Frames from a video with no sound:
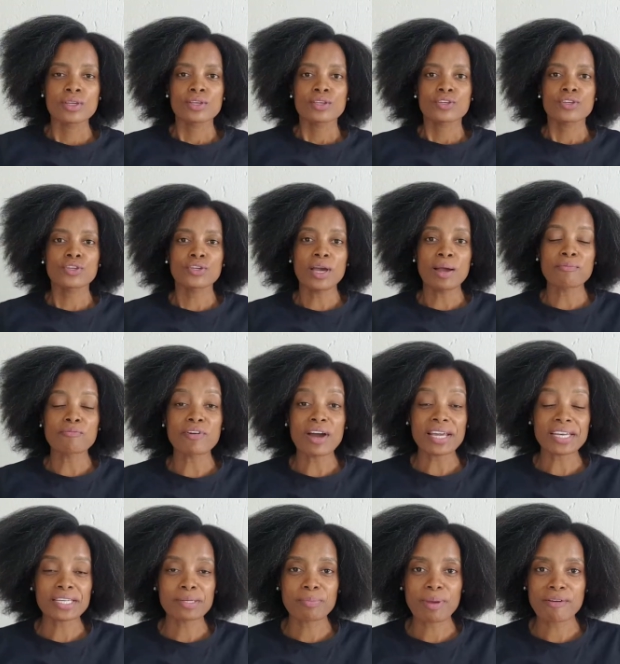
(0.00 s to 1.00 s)
Here, I'm
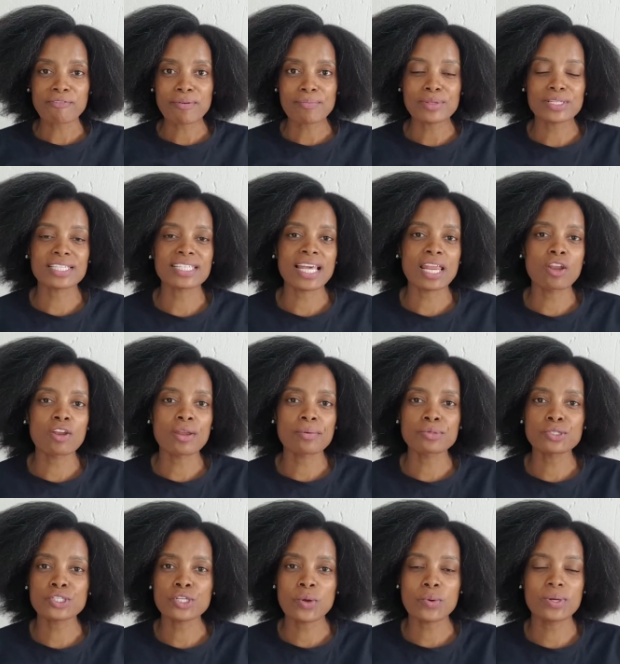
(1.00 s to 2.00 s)
finally back from the salon. I'm
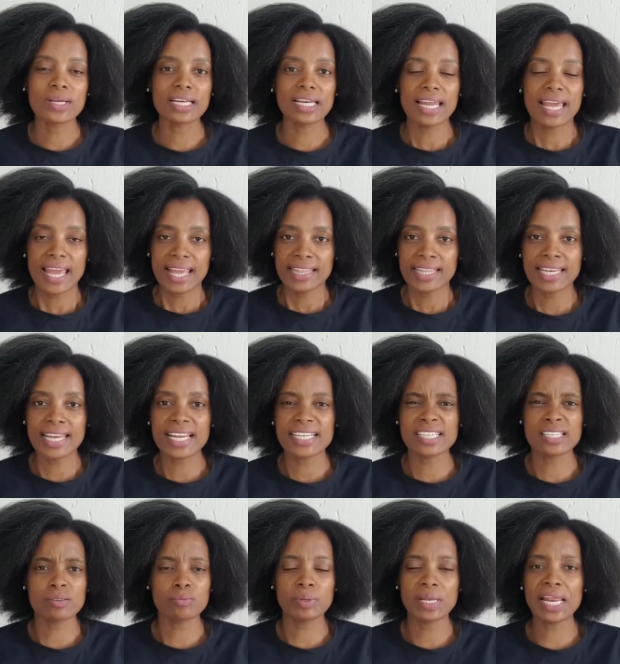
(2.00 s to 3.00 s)
so glad that I
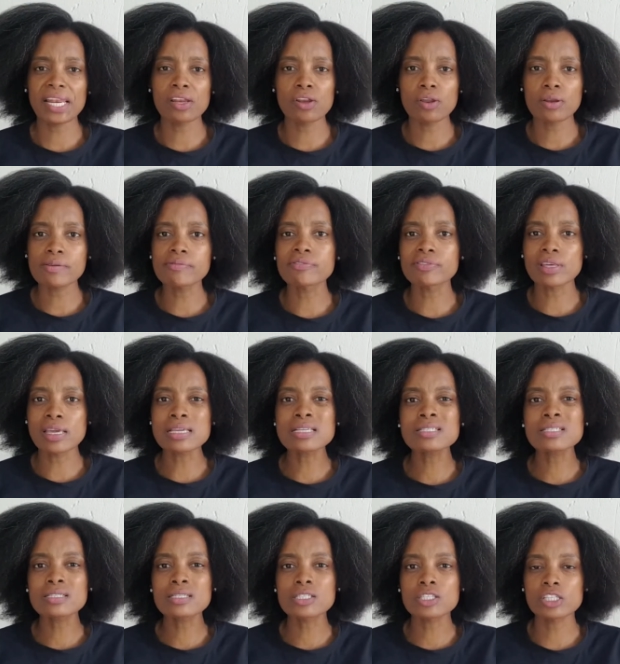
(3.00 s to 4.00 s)
didn't plan a lot of
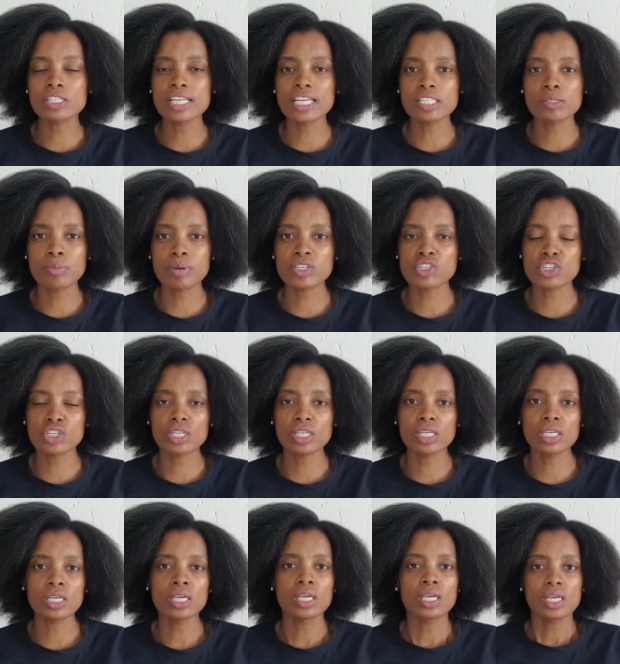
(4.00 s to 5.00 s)
things today,
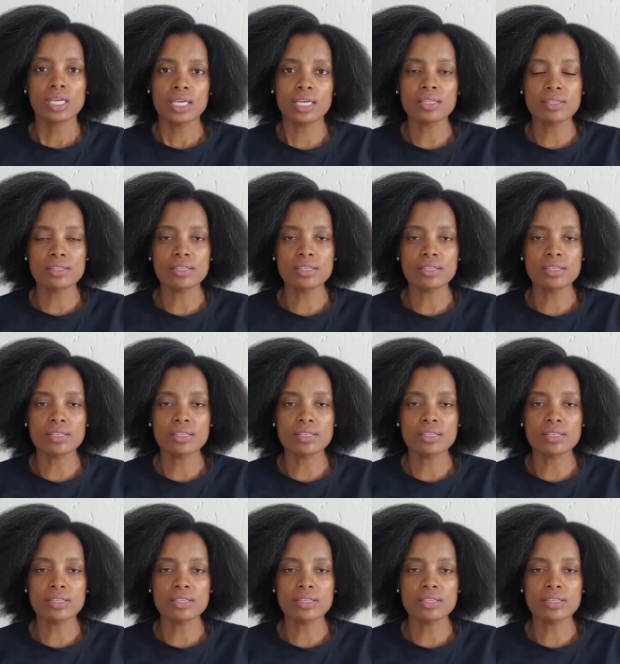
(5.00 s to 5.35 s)
especially in